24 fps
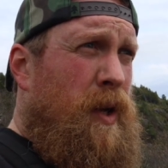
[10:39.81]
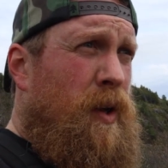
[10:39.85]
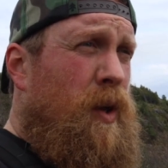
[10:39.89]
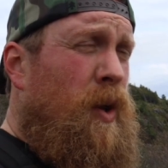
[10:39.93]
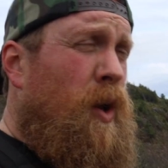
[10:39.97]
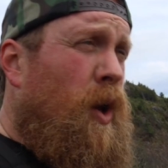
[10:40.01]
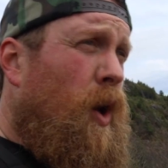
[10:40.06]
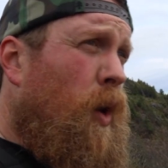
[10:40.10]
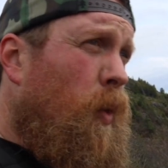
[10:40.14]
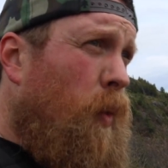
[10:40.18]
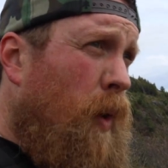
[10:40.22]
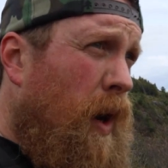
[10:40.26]
it.
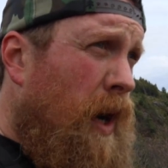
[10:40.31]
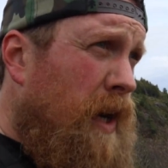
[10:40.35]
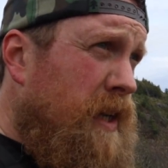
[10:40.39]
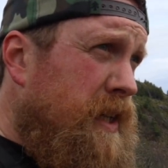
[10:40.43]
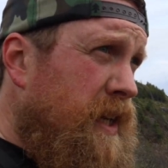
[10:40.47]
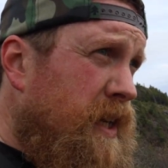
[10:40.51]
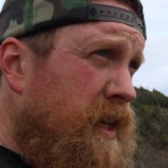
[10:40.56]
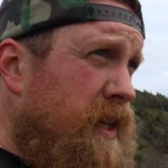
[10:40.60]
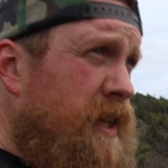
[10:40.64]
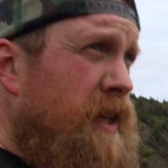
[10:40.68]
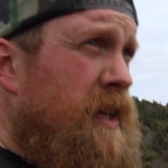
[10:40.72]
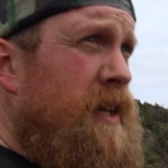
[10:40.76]

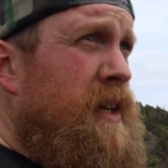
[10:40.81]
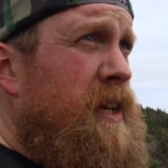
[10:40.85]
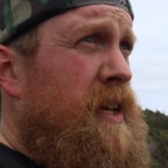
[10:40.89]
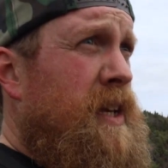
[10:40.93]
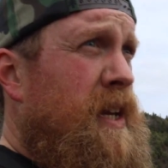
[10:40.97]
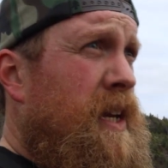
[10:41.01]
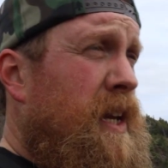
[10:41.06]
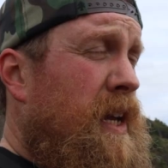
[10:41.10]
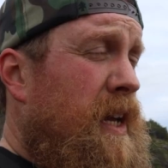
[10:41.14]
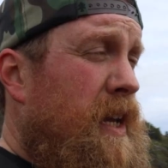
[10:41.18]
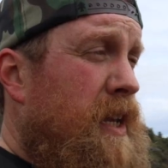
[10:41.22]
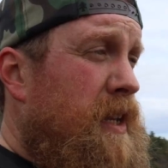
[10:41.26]
Walking
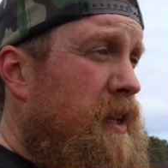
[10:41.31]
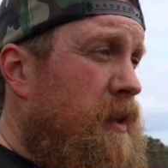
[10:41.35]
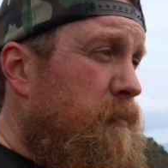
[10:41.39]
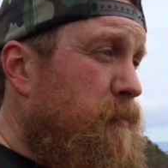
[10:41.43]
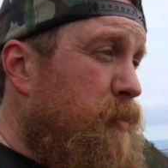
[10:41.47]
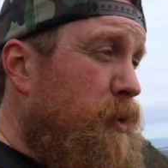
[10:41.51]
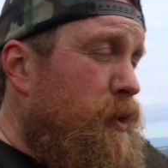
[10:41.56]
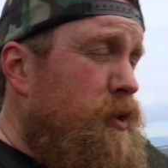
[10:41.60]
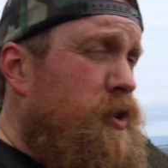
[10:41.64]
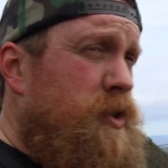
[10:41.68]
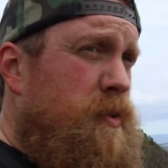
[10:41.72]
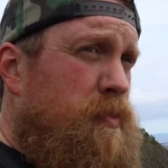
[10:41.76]
in the
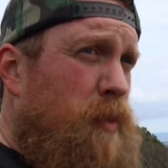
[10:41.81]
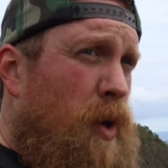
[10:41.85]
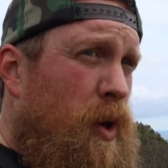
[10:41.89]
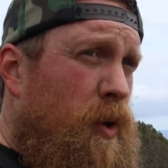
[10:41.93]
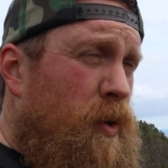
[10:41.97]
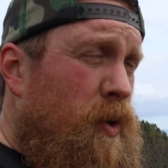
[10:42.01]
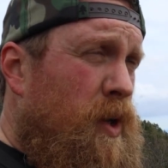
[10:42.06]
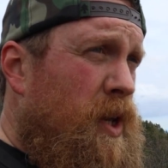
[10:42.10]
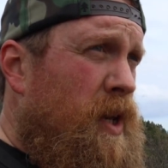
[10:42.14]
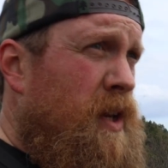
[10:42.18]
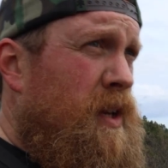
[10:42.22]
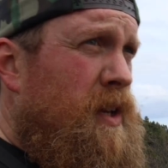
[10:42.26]
boost
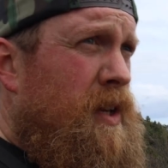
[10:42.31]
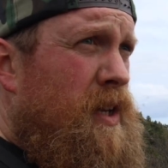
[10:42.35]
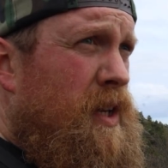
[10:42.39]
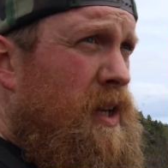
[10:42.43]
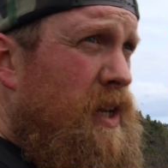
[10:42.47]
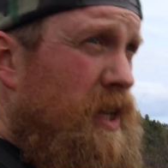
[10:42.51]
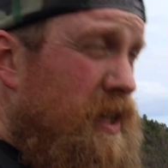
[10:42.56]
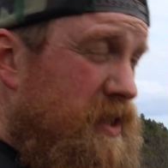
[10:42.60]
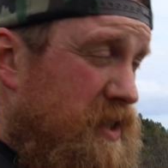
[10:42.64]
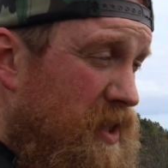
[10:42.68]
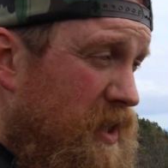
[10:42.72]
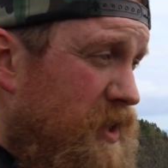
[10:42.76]
mode,
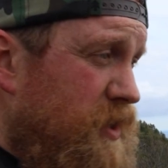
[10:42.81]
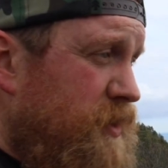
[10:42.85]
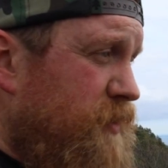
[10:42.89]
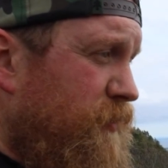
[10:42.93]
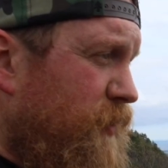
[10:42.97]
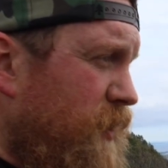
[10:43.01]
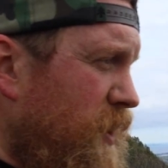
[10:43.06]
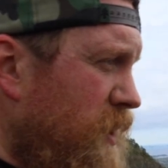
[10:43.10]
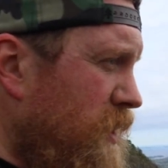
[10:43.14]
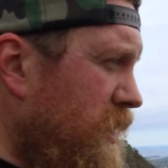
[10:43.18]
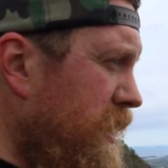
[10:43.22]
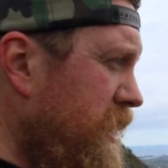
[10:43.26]
it does
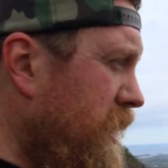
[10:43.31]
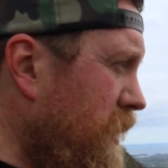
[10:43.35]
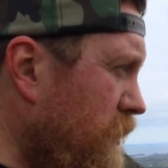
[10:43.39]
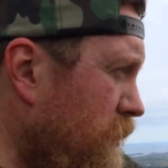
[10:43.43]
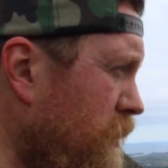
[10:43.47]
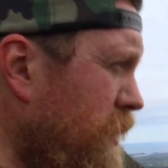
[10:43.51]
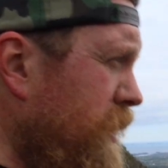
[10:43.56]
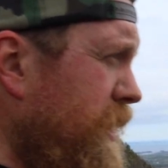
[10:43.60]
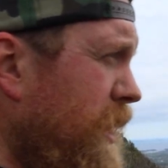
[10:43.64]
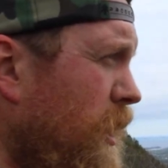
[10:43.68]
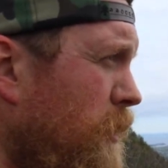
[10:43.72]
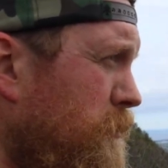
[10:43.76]
feel like it
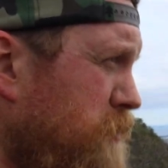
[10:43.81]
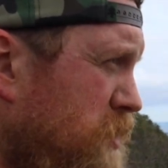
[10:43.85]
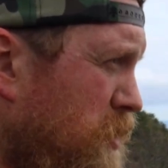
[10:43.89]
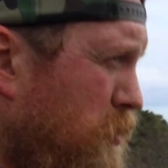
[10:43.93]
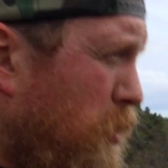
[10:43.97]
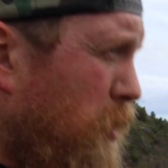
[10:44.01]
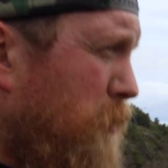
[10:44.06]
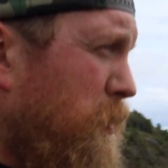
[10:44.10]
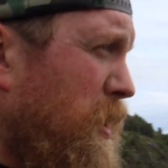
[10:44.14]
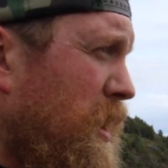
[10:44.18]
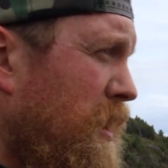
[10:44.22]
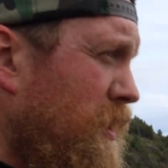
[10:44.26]
really helps you
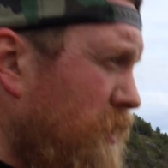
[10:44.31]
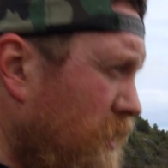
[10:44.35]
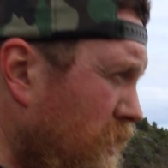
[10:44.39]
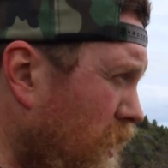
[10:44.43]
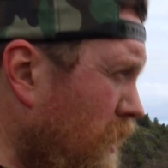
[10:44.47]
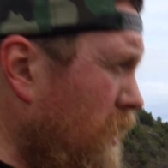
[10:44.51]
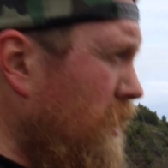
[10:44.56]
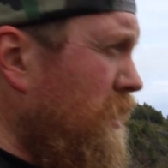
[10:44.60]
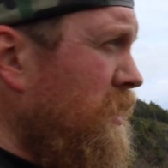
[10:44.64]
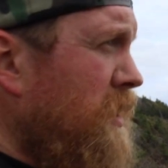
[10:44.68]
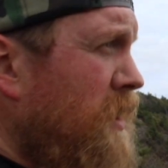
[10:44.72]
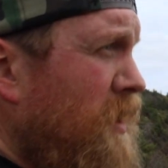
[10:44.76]
propel
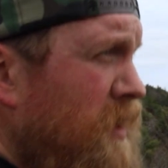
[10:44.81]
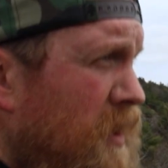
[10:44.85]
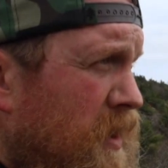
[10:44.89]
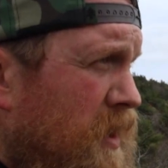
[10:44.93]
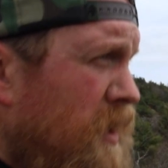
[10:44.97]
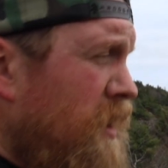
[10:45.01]
along.